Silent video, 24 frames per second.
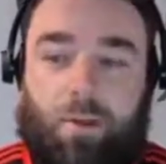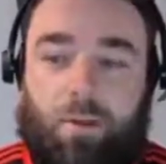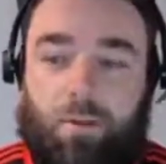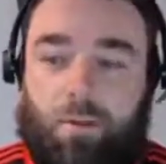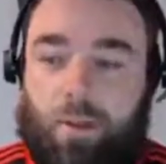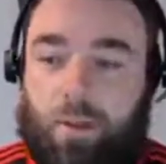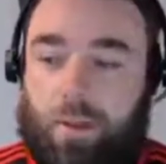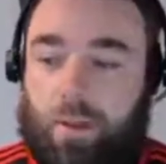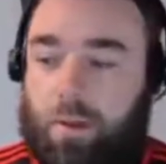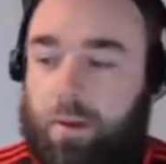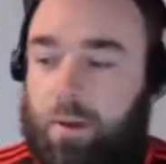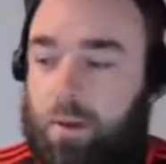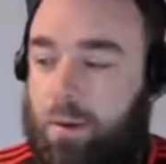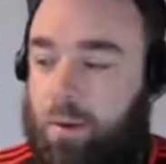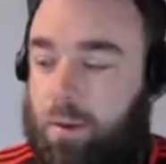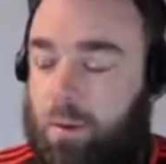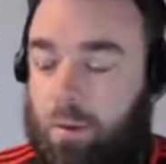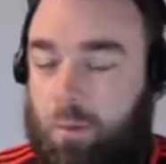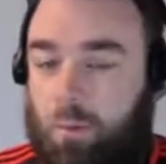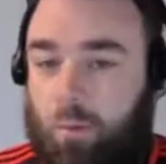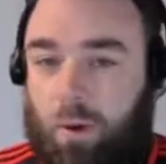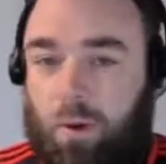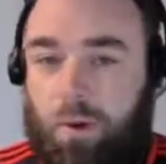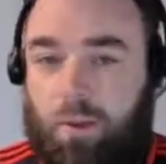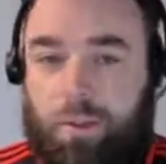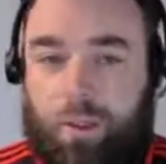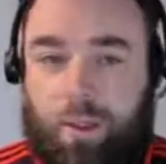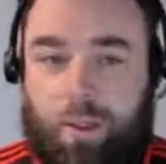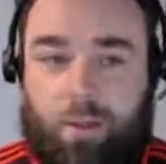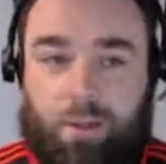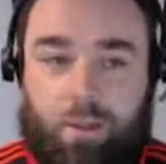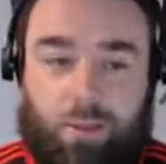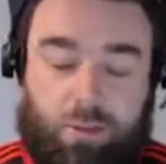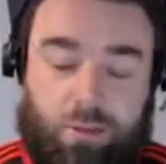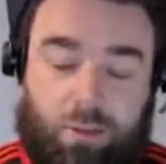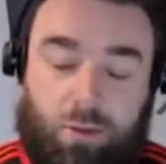then one
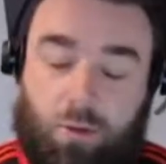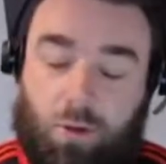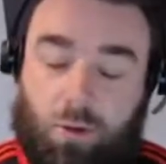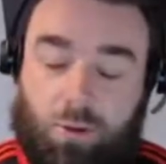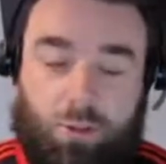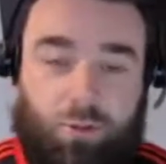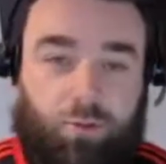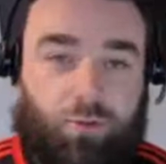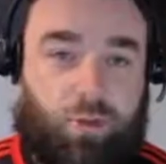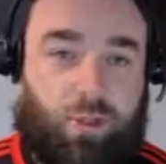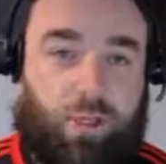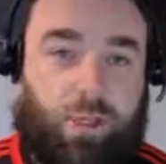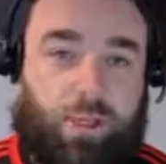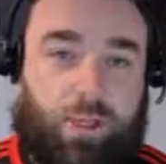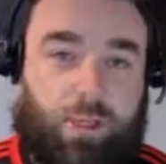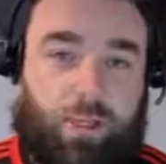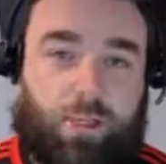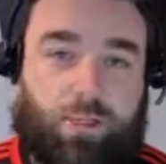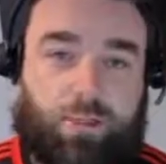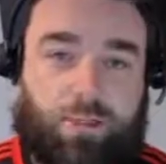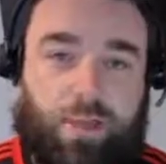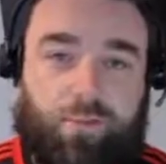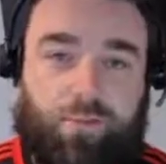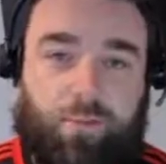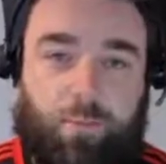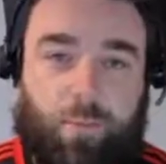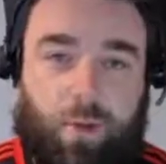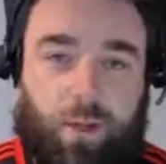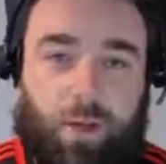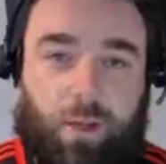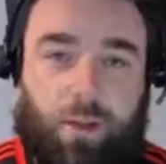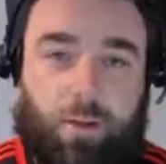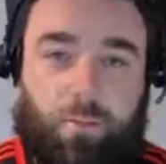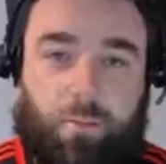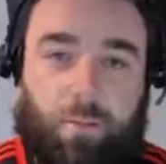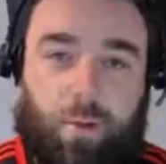thing that's not just related to saving money,